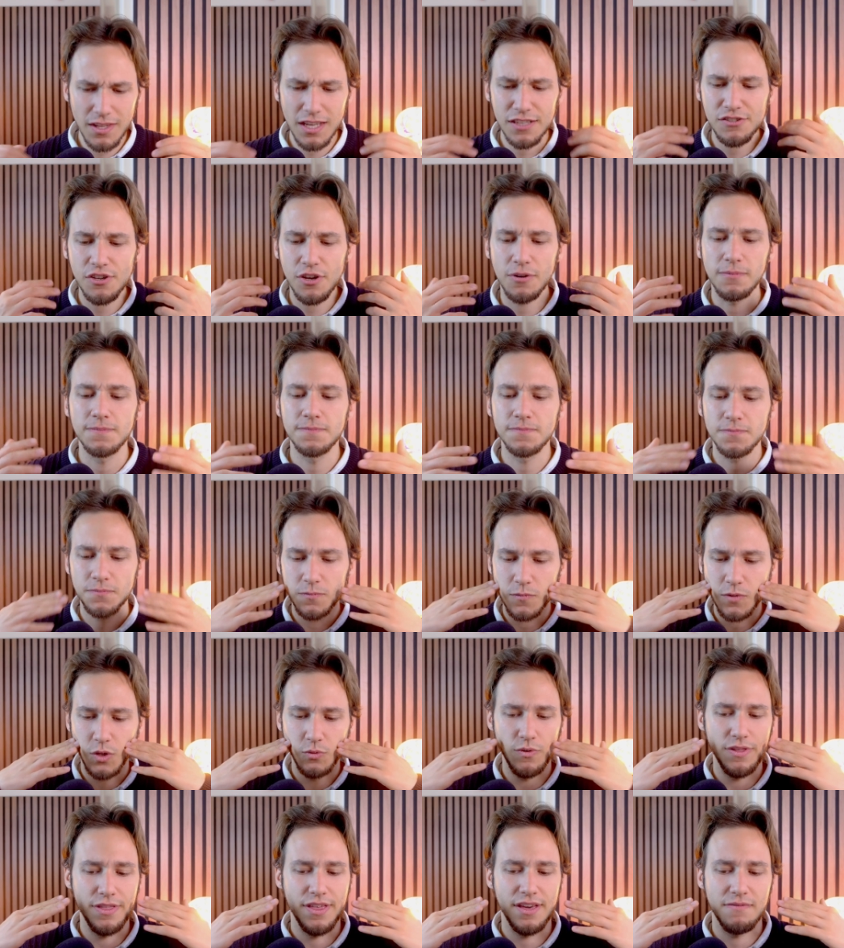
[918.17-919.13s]
So,
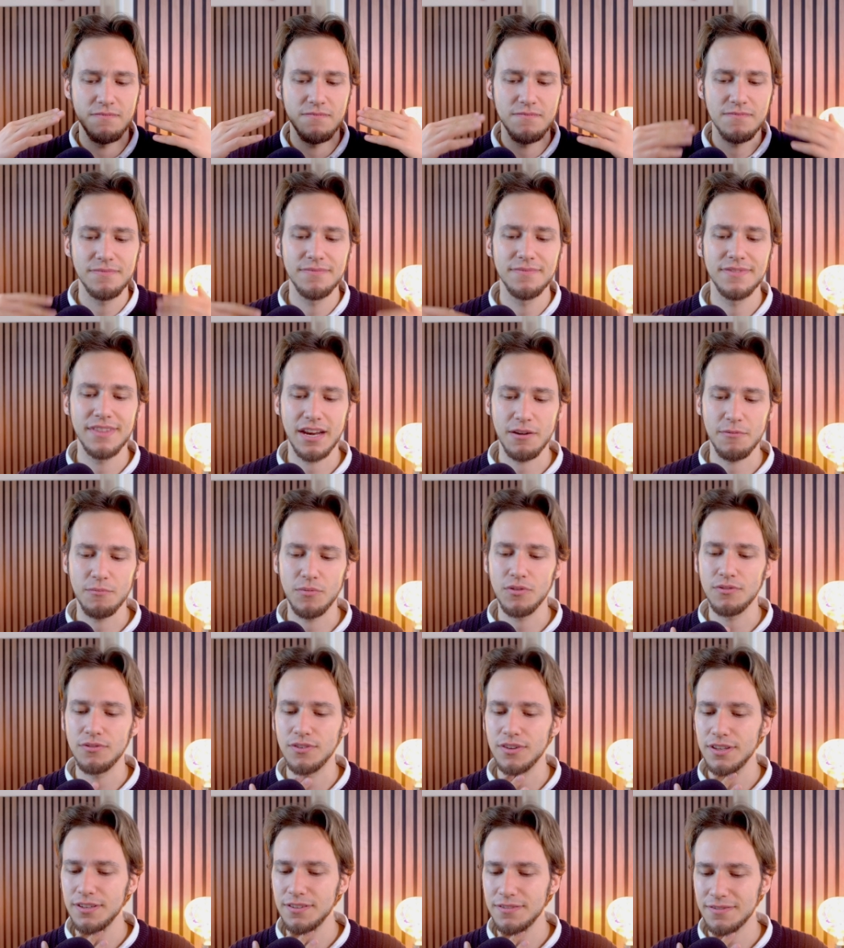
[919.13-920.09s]
with that terrible
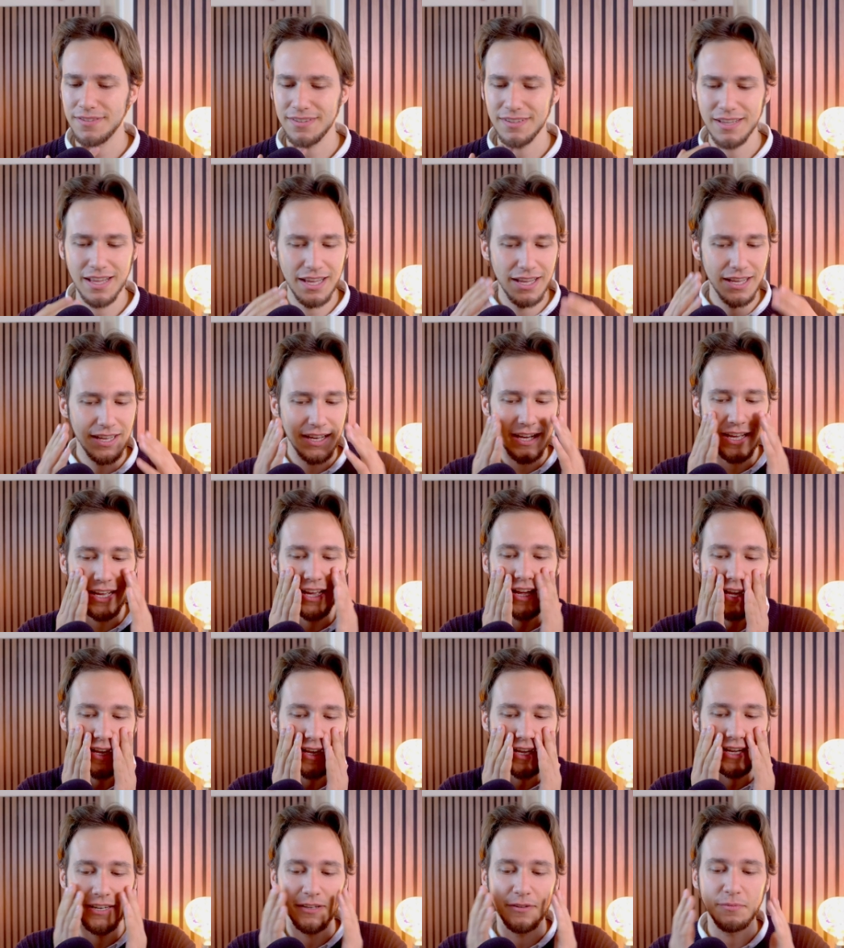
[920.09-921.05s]
voice,
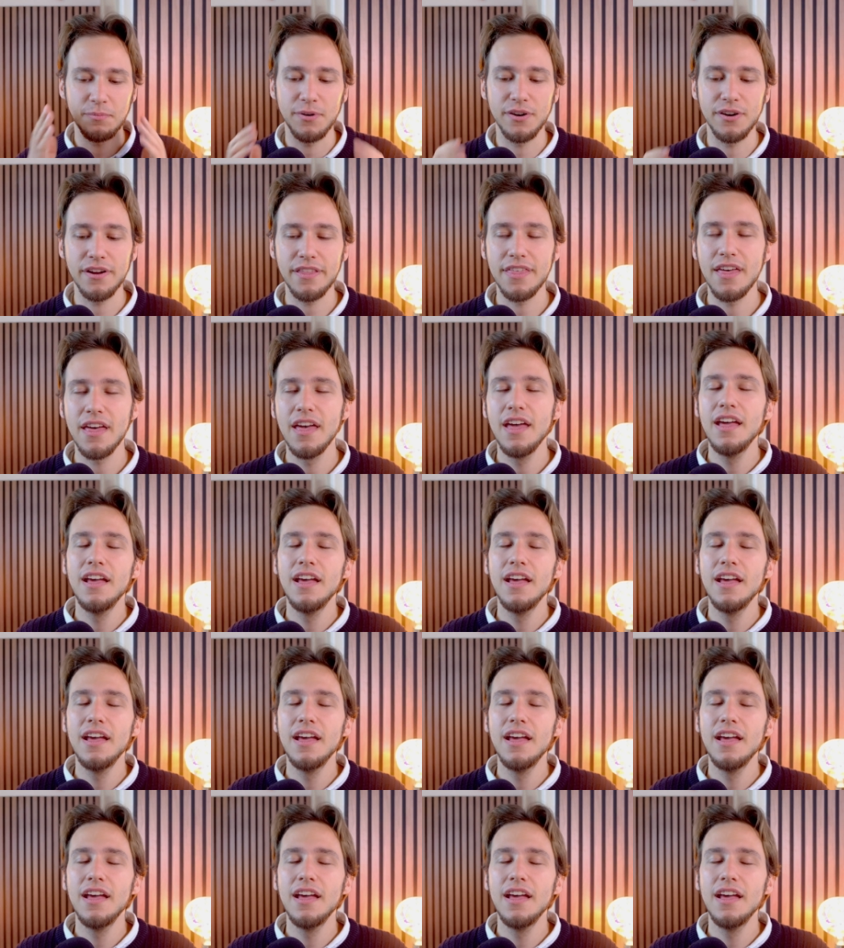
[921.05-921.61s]
I can't breathe.